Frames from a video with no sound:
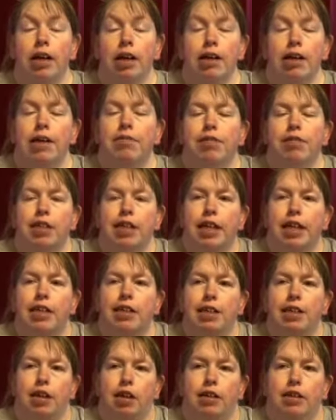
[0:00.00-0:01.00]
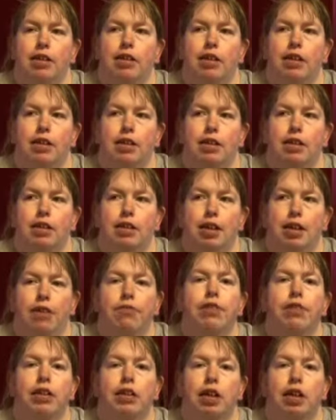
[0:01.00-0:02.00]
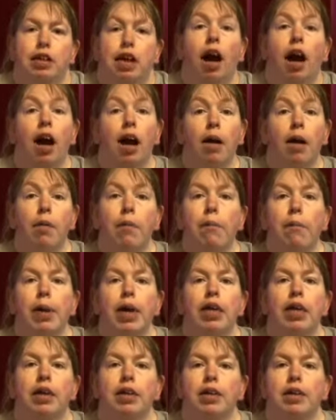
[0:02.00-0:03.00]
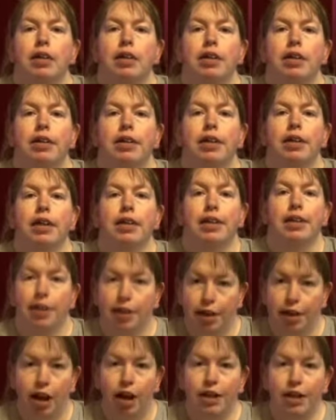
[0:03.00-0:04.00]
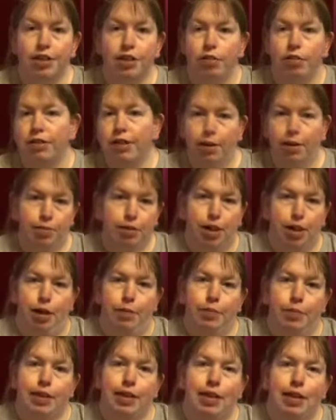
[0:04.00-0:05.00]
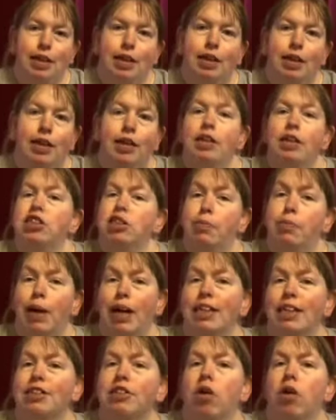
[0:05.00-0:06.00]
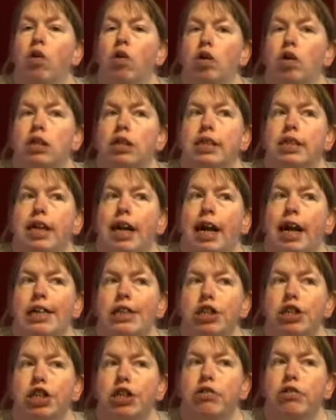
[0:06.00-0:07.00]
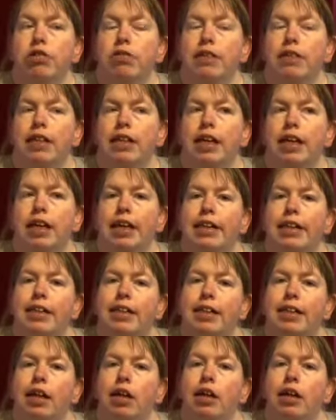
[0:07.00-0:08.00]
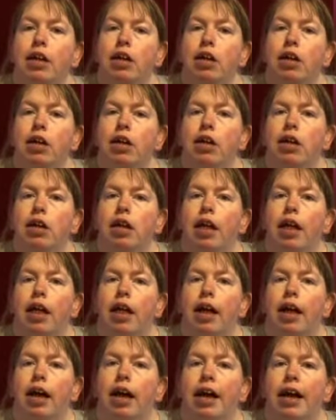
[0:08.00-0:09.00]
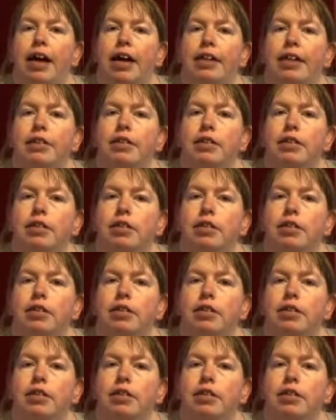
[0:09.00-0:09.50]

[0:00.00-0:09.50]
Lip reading: If the kid's like 7 and up, it's kind of, sometimes. Depends on the attitude of the kids and